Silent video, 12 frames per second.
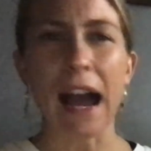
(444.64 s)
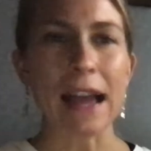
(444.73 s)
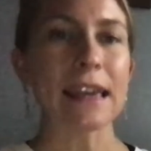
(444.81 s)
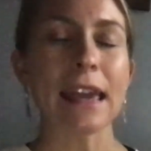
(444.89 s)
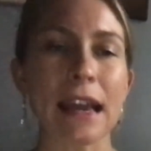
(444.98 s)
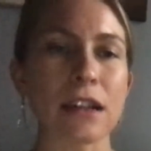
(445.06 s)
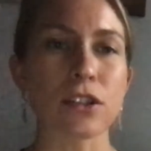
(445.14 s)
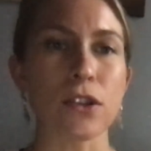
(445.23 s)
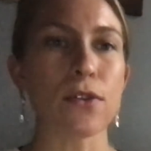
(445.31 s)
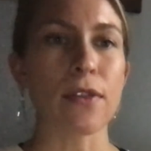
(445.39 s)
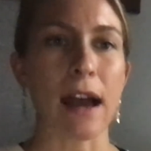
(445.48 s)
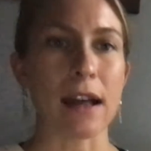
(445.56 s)
I can't
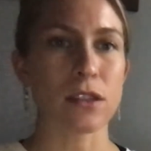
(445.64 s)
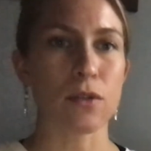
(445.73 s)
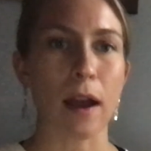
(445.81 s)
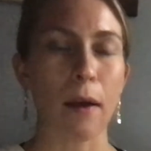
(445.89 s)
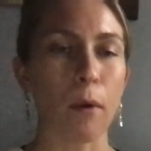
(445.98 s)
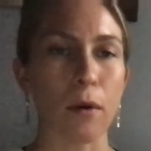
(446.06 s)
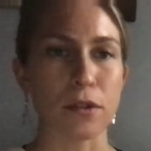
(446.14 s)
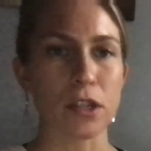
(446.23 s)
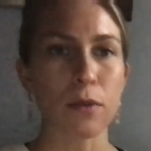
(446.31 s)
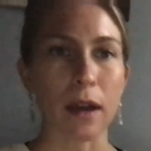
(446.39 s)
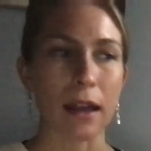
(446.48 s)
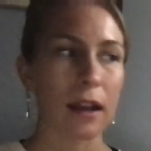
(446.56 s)
do that, so I won't
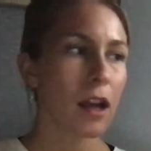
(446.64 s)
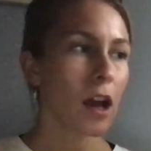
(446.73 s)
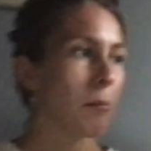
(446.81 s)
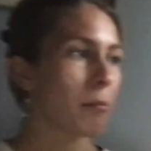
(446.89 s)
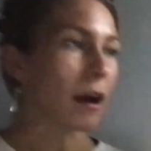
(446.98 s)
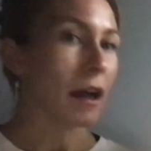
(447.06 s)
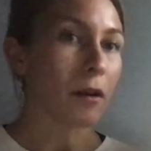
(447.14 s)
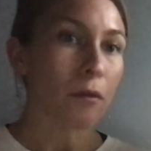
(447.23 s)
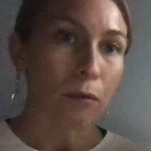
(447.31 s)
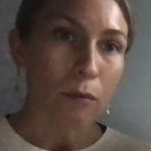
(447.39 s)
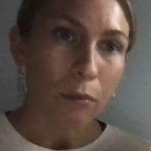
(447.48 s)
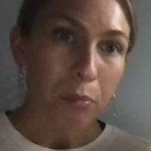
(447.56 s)
do it. But
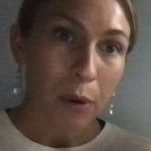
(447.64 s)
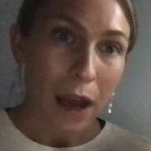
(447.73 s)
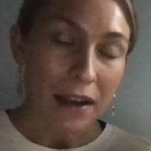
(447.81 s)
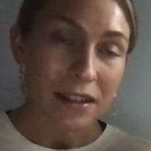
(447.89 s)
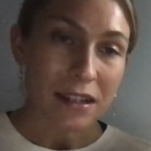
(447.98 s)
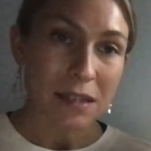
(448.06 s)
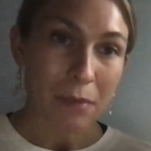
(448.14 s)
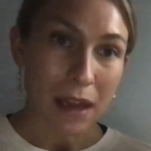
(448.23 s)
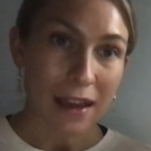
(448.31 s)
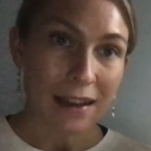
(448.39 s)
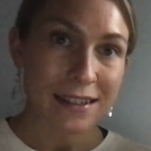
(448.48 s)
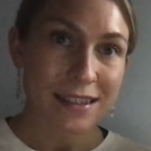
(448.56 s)
practice
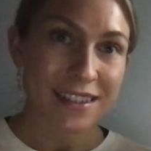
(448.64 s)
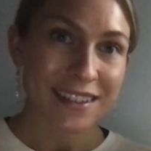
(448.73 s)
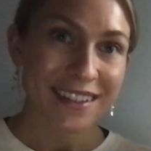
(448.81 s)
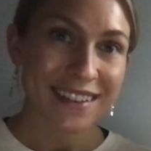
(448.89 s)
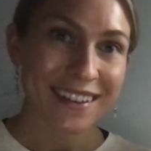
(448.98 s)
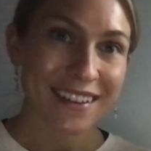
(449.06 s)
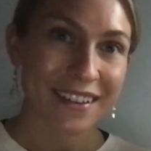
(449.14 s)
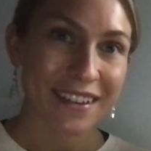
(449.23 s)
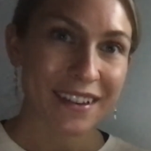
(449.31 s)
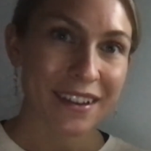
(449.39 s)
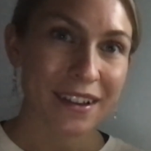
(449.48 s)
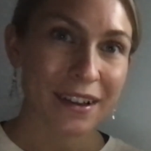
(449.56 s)
makes
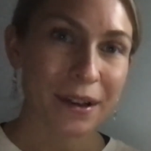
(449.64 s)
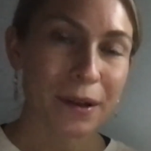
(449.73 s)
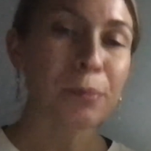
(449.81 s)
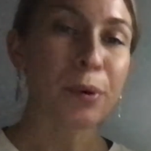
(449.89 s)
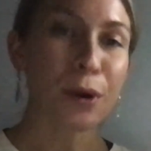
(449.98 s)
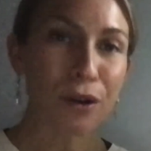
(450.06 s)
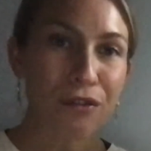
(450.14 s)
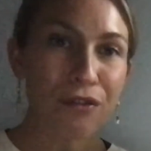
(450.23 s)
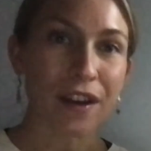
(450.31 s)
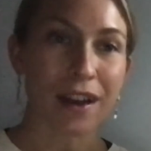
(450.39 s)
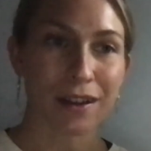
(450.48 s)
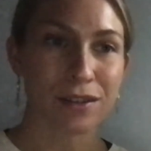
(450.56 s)

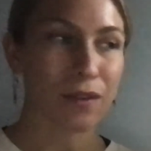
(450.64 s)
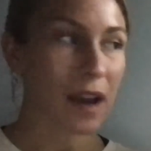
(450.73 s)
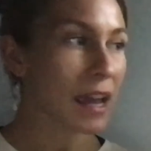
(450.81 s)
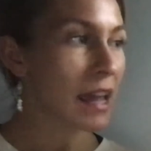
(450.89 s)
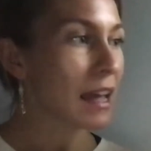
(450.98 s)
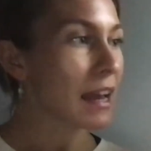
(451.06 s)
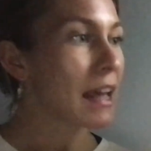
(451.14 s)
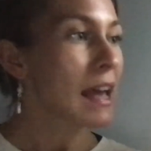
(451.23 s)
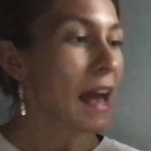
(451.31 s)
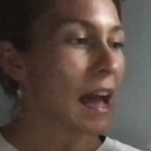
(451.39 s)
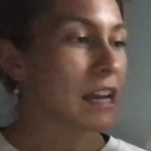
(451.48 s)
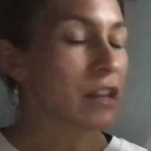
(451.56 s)
perfect, right?
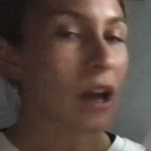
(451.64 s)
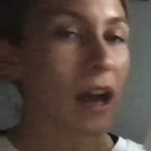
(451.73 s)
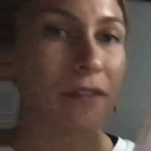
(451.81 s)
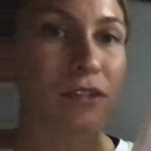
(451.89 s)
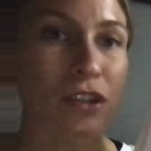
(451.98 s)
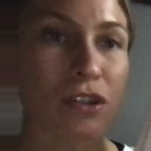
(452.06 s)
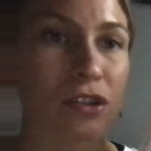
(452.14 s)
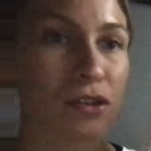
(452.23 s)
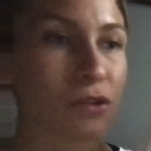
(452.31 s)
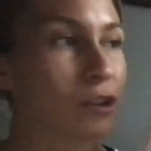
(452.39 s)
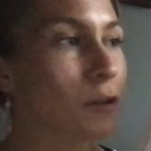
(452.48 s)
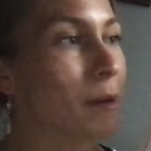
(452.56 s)
And you have to just do
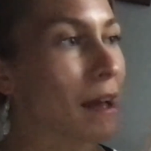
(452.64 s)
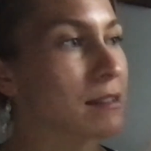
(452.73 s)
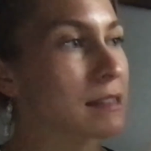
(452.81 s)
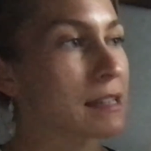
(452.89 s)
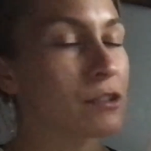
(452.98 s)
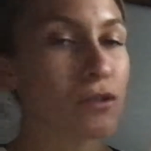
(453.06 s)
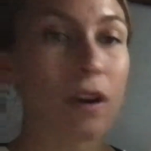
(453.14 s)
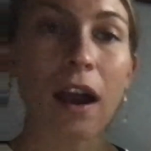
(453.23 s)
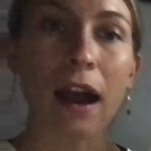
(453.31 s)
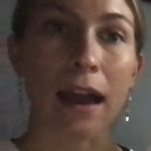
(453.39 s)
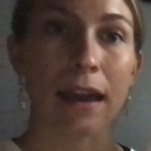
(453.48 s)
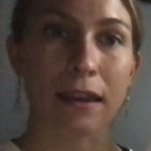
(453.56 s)
your best and
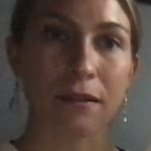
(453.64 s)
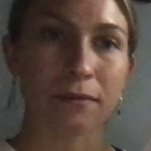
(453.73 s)
try.